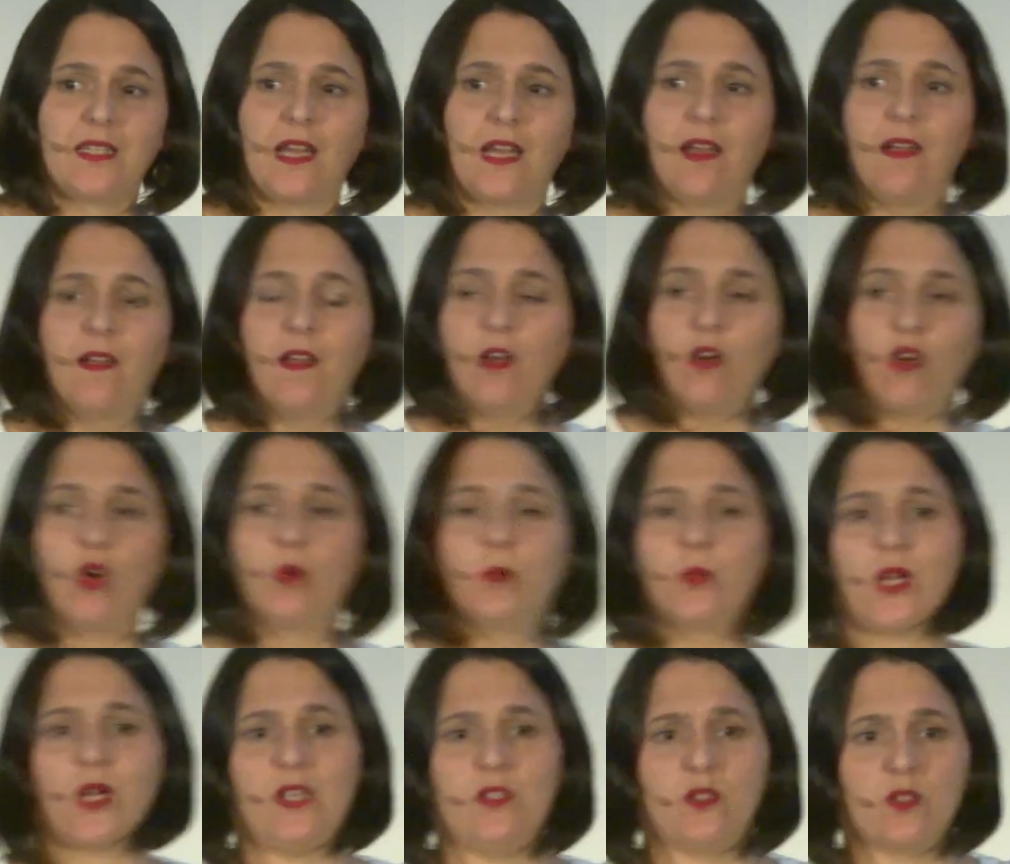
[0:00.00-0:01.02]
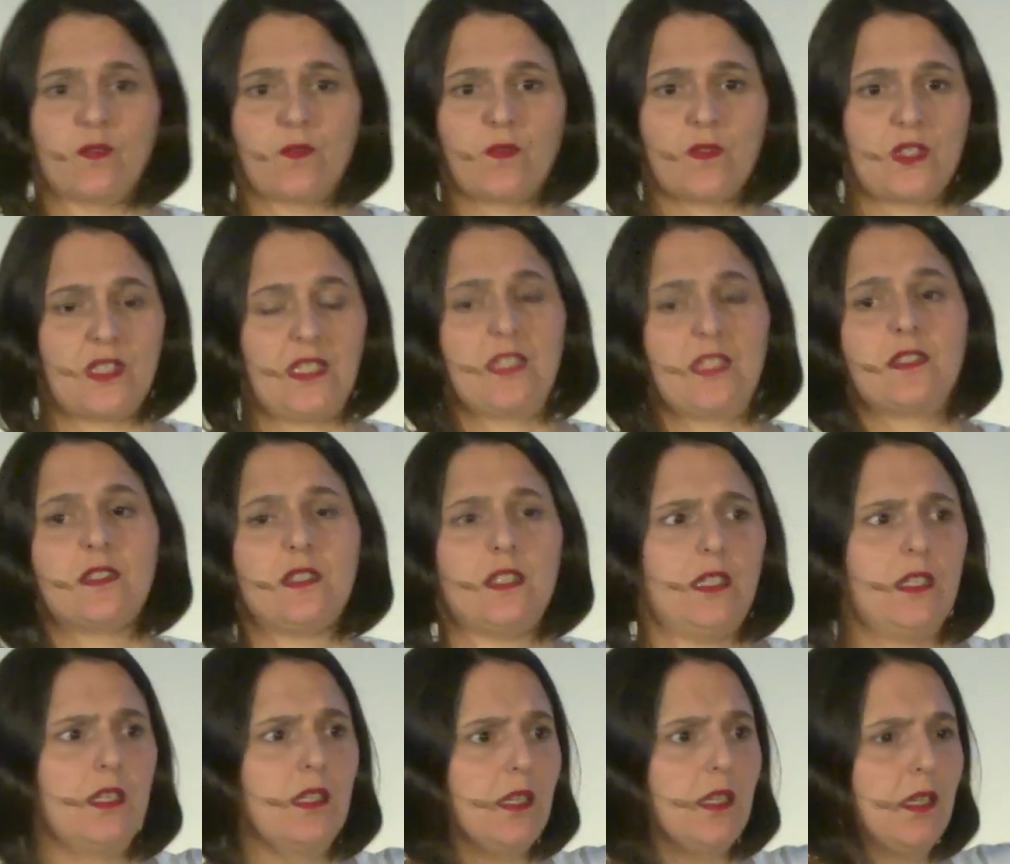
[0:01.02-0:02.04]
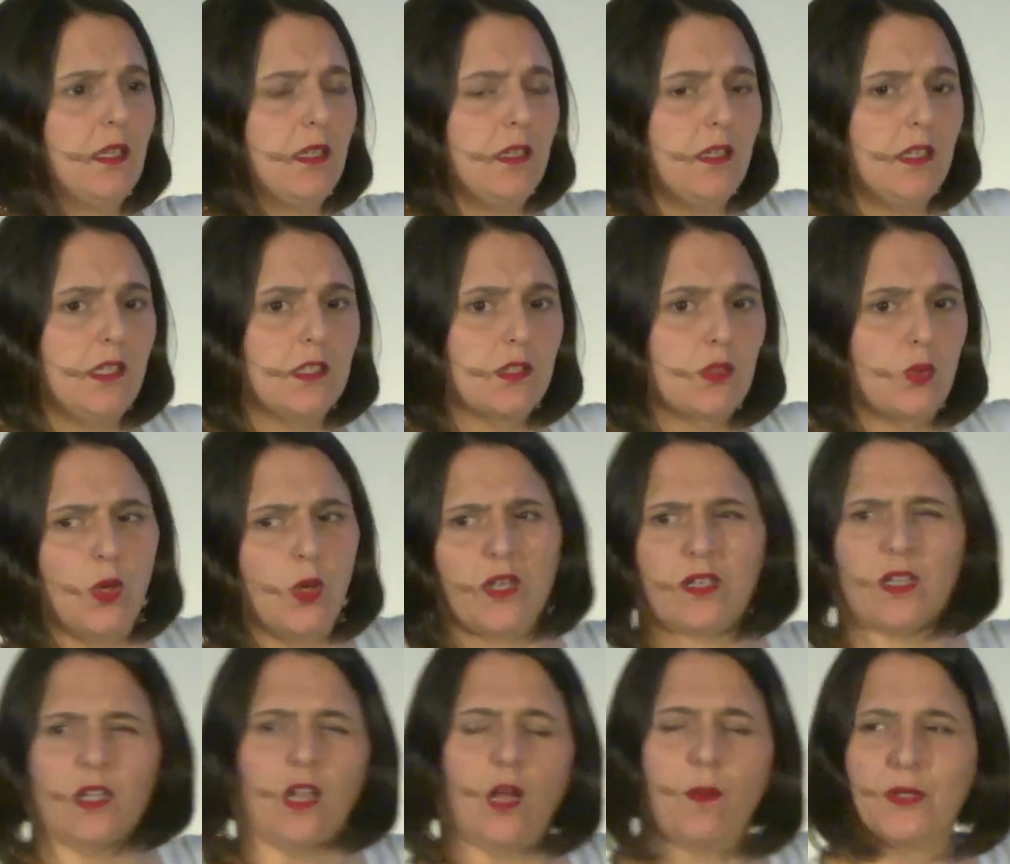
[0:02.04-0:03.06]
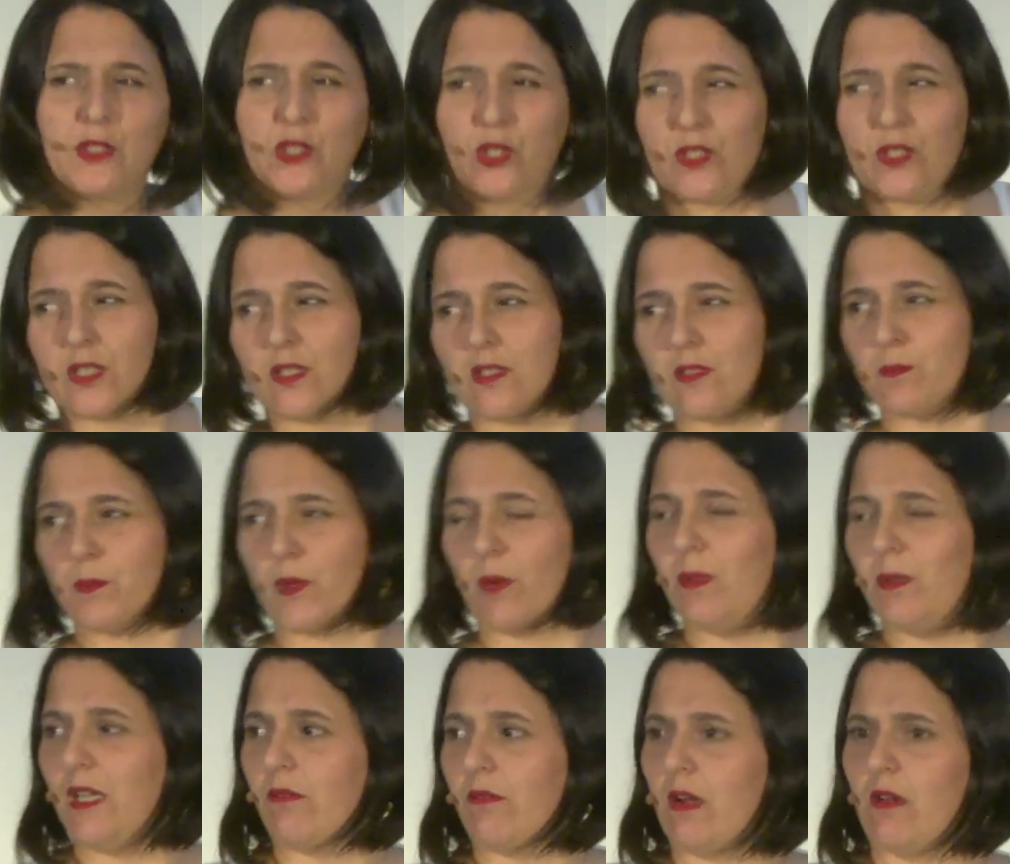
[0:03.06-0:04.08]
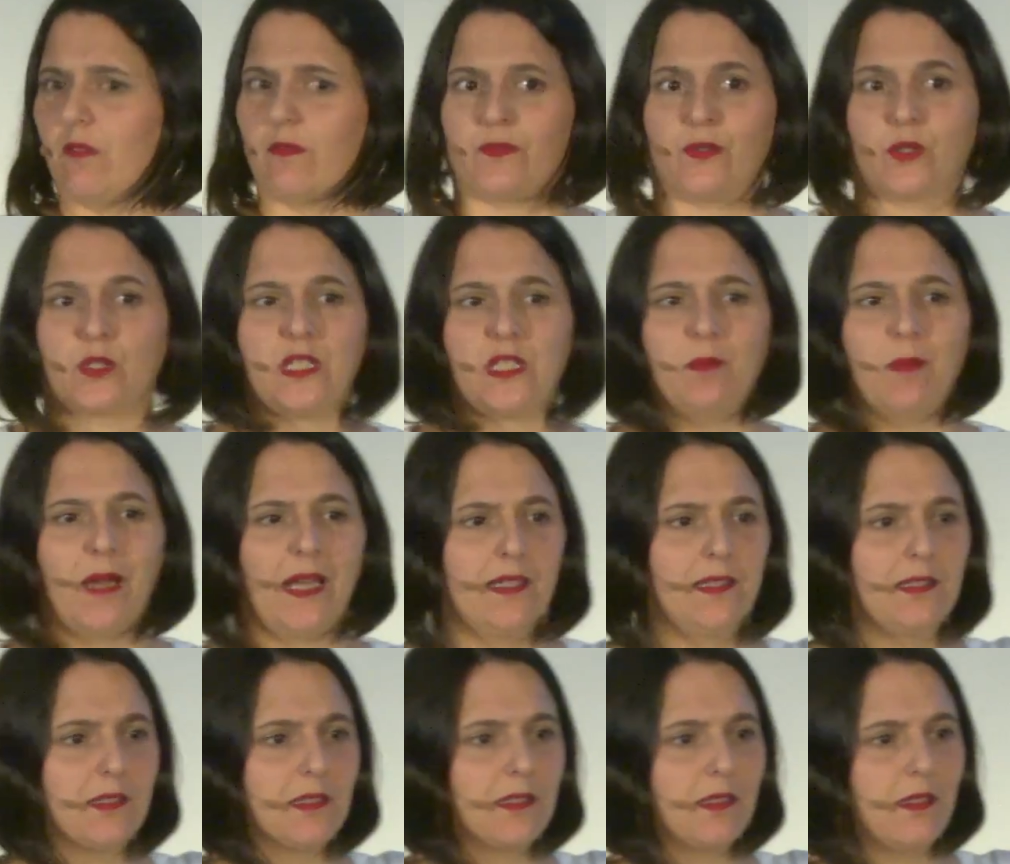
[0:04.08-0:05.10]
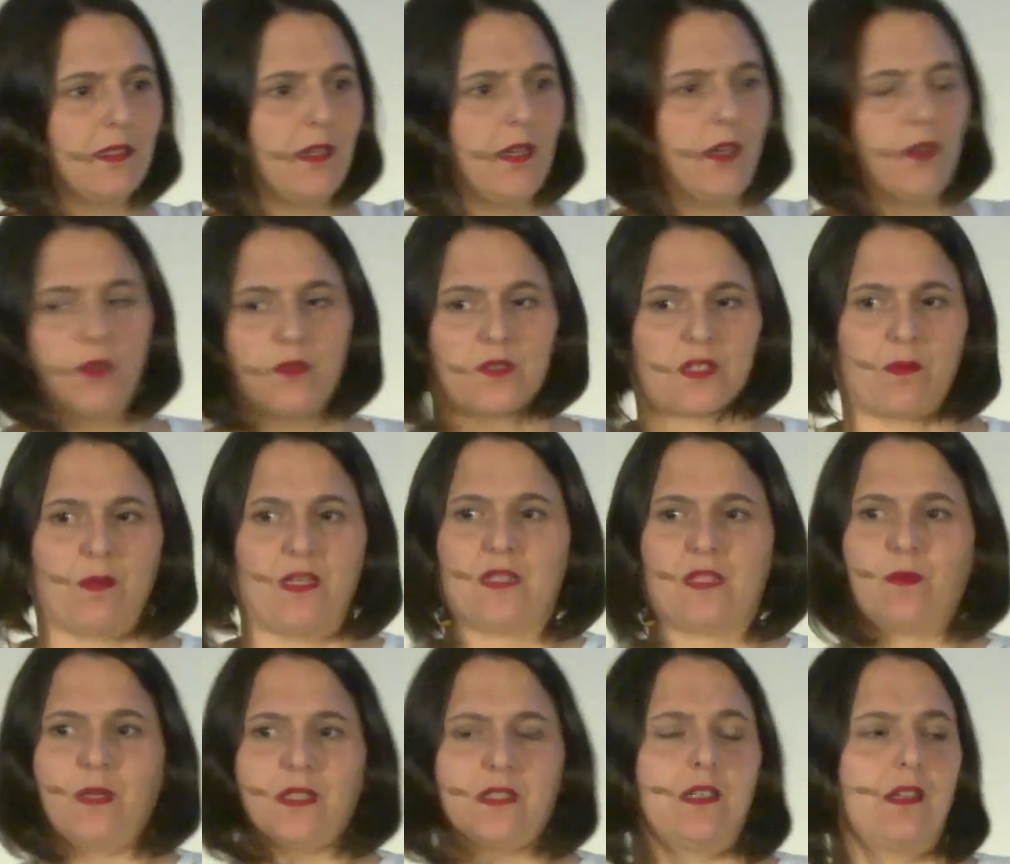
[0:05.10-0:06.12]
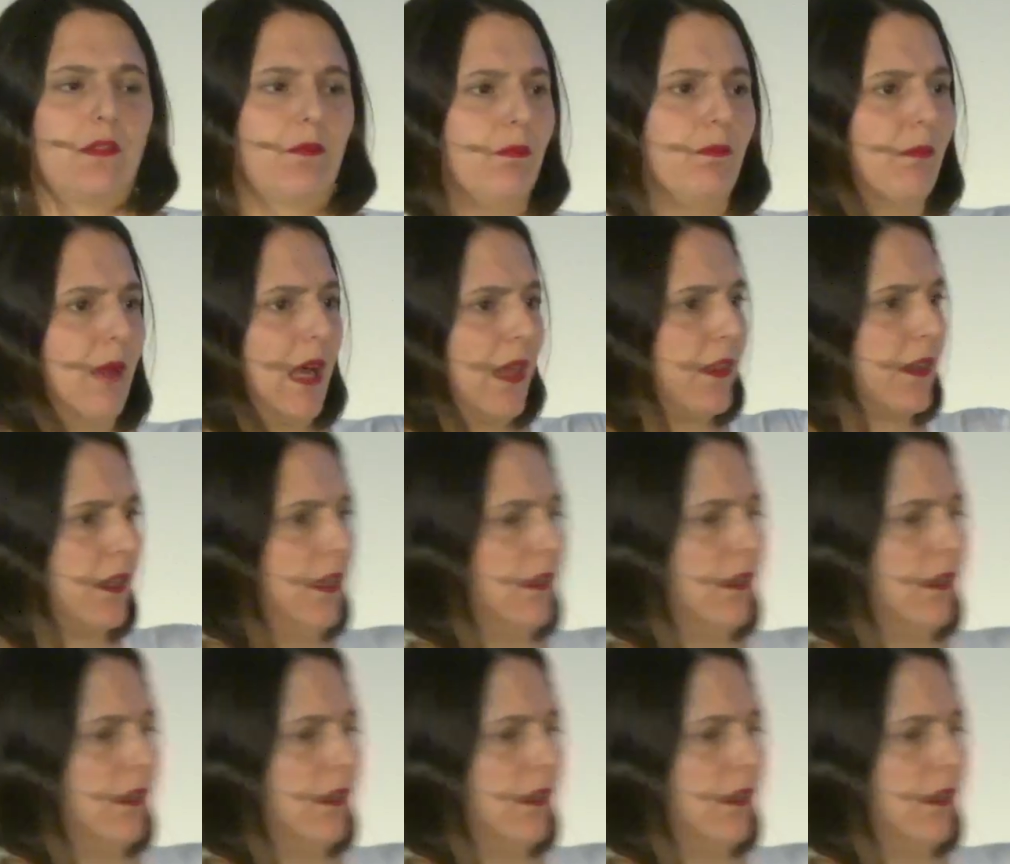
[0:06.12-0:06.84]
had a home range of 60 square kilometers. It's probably around 40 miles. I don't know if somebody's better at math